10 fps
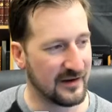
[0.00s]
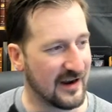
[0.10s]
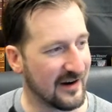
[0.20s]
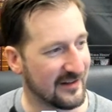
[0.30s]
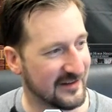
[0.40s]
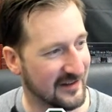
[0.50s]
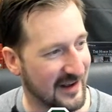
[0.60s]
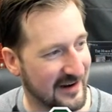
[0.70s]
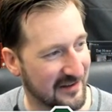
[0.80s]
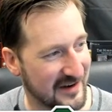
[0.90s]
Kind of, you
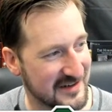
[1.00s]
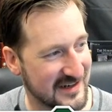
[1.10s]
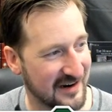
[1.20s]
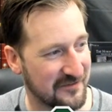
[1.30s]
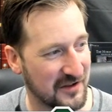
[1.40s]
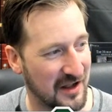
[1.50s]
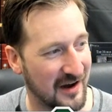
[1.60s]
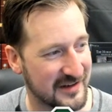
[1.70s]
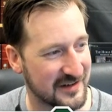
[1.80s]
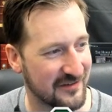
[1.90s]
like how they just kind of
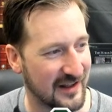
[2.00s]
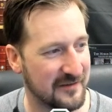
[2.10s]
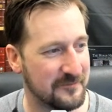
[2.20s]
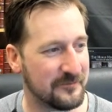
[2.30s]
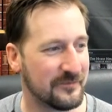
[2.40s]
gloss over that?